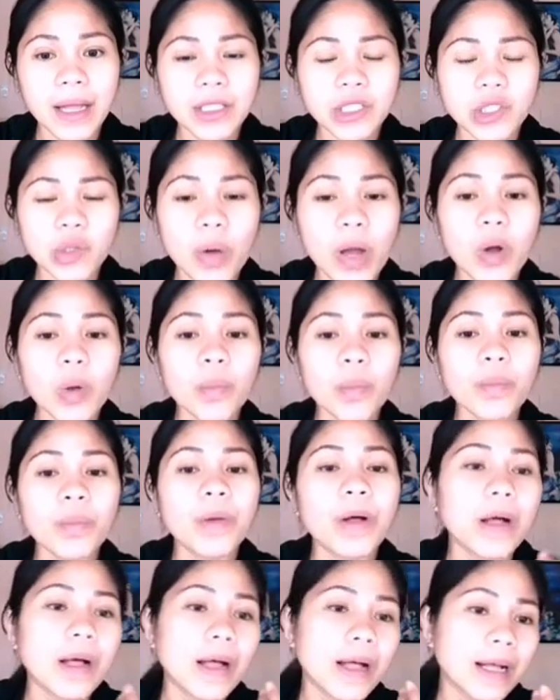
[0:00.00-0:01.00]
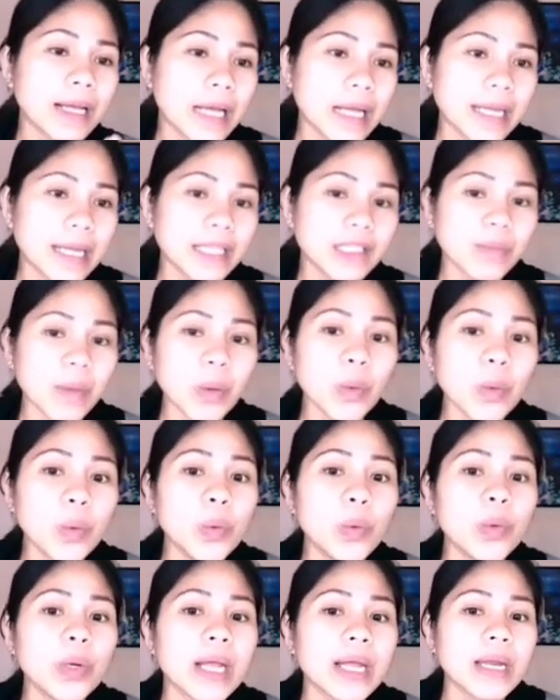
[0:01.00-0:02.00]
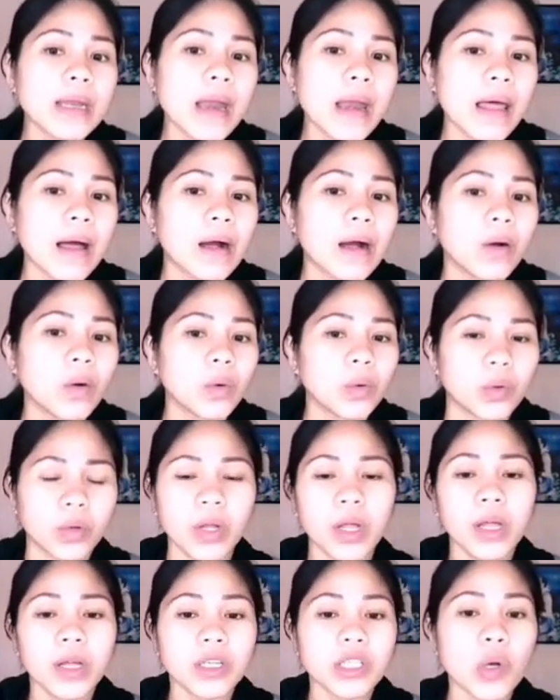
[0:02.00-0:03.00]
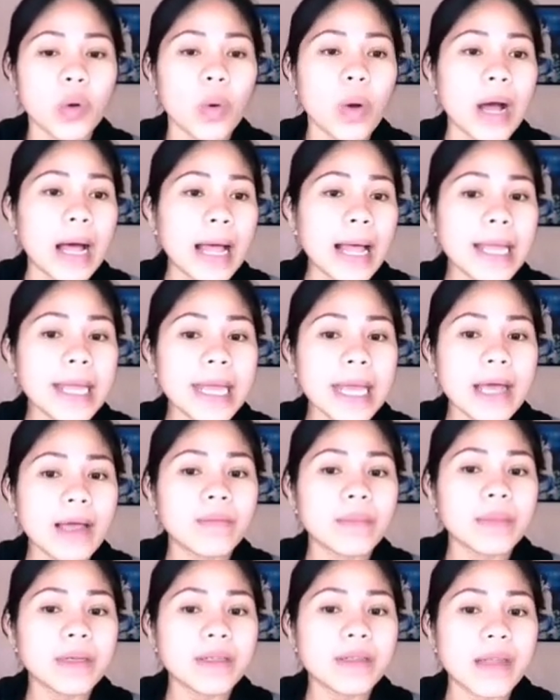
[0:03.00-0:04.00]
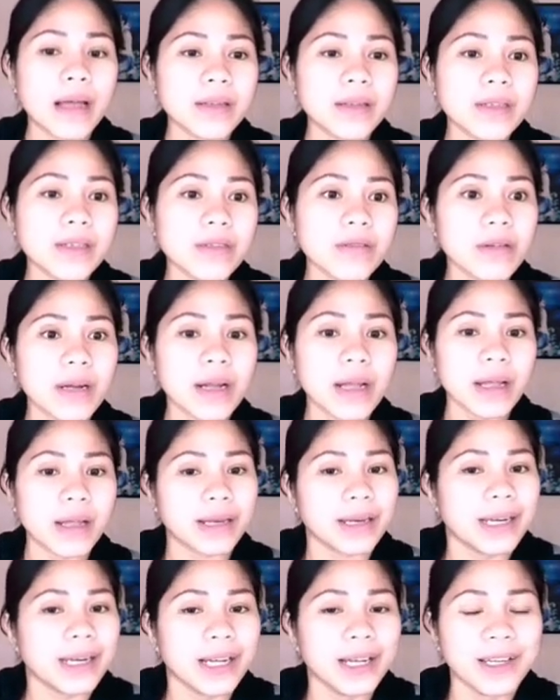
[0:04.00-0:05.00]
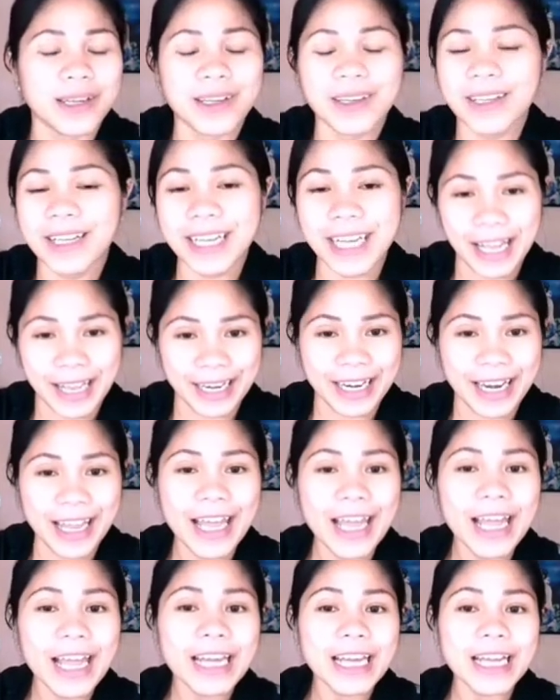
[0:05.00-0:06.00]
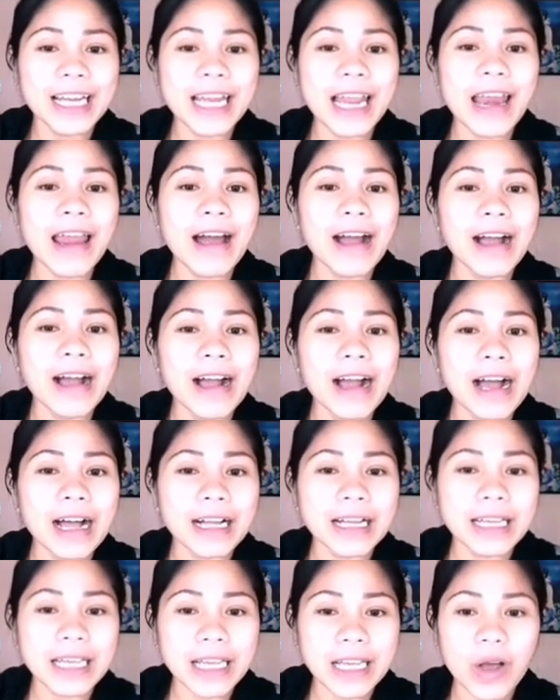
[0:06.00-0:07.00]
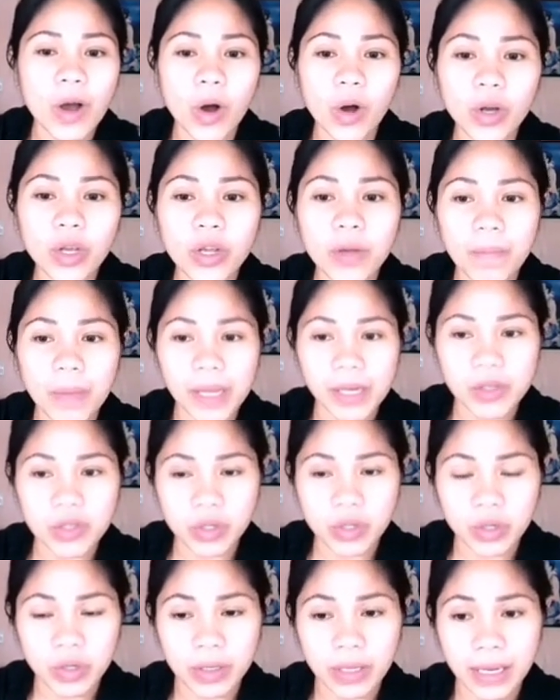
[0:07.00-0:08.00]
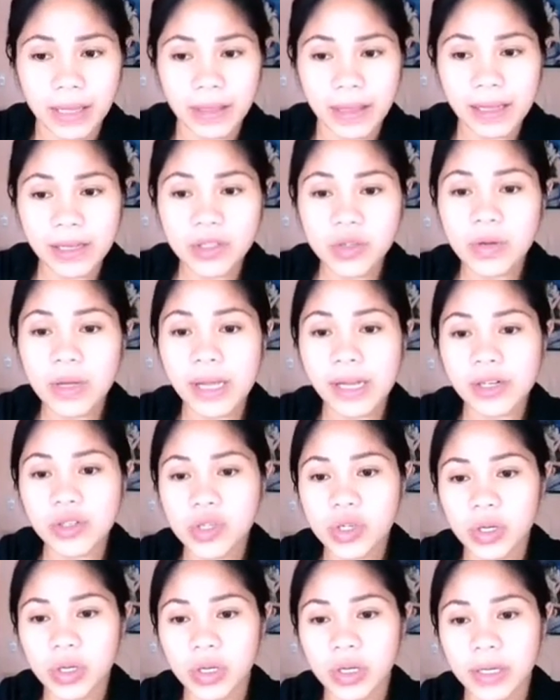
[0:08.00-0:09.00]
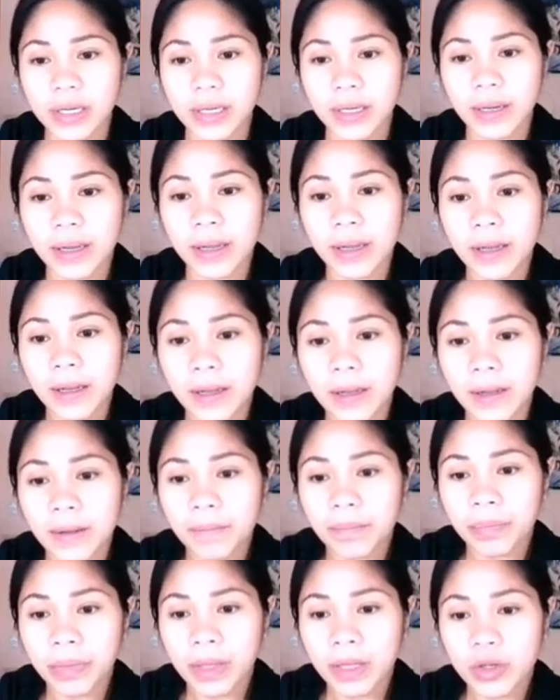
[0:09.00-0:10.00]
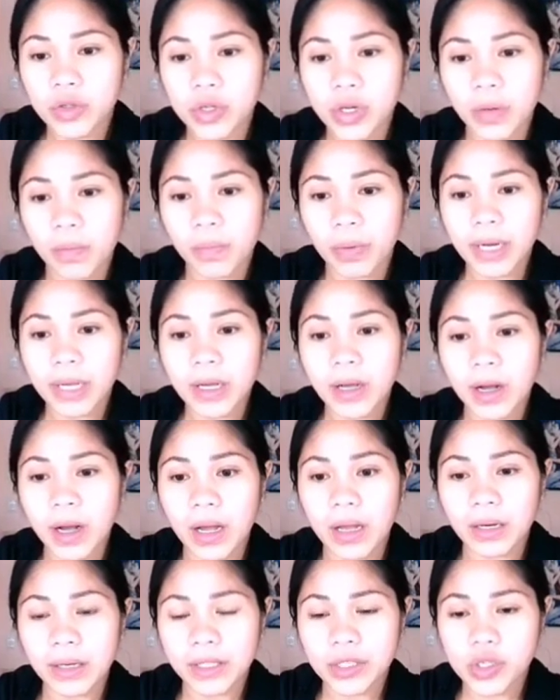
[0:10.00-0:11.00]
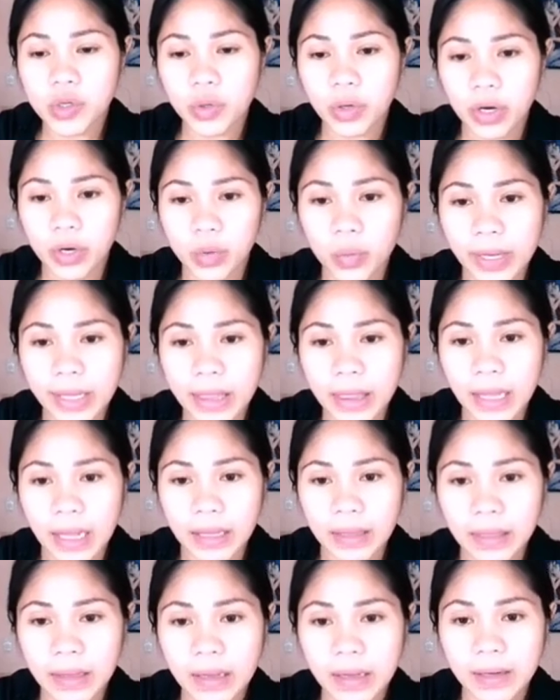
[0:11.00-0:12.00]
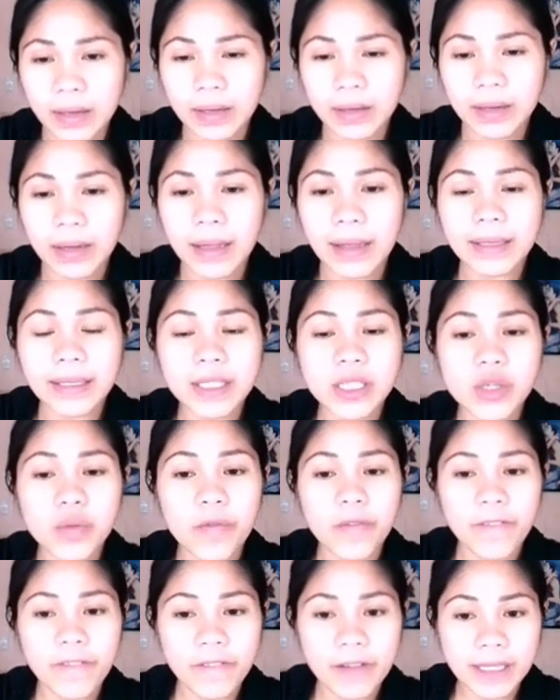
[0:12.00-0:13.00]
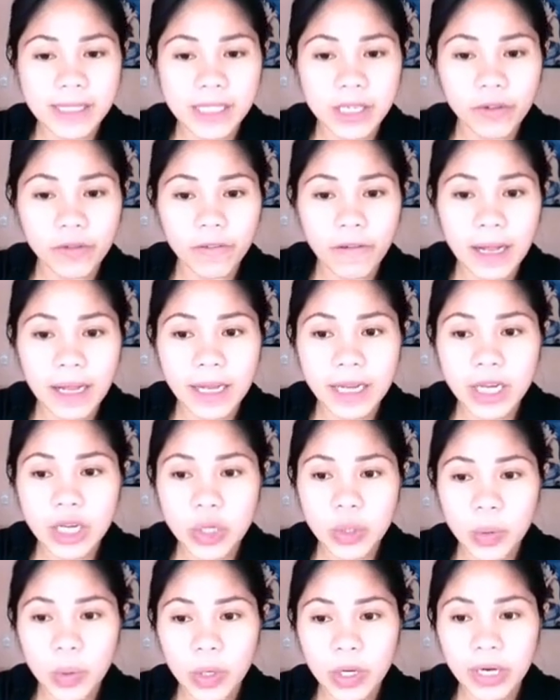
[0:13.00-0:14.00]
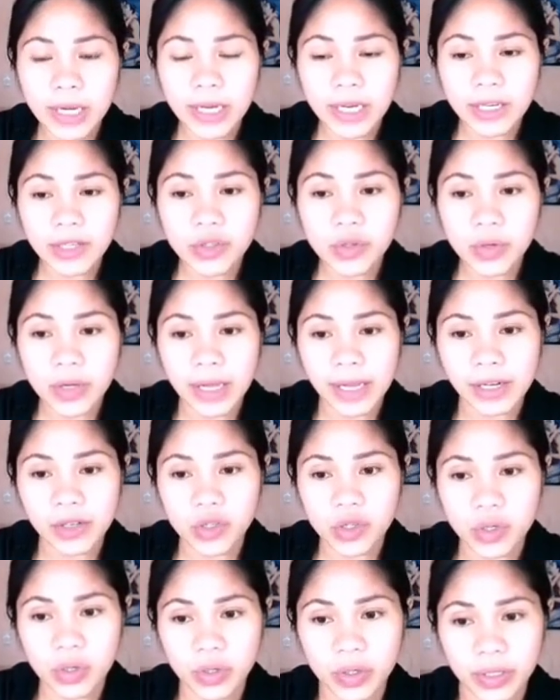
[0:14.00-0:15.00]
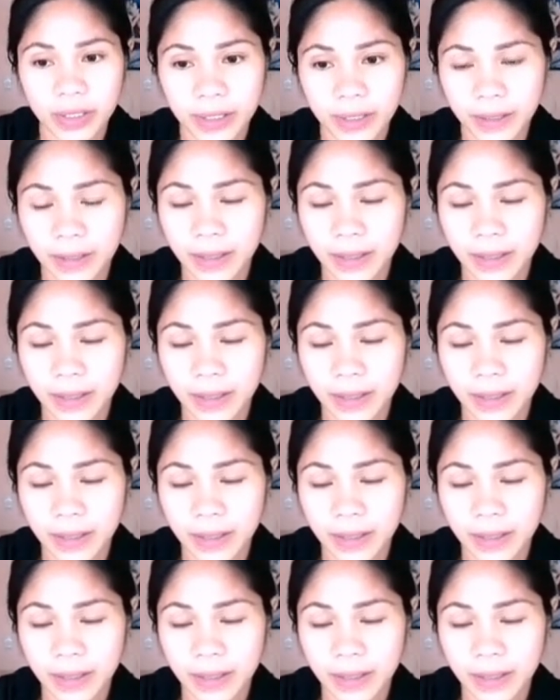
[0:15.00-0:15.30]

So, ako, guys, manghuhulan na lang ako. So, I am a dancer and yan. Yun na lang ang aking occupation and education. Siyempre, ka-college graduate natin. And specify your education.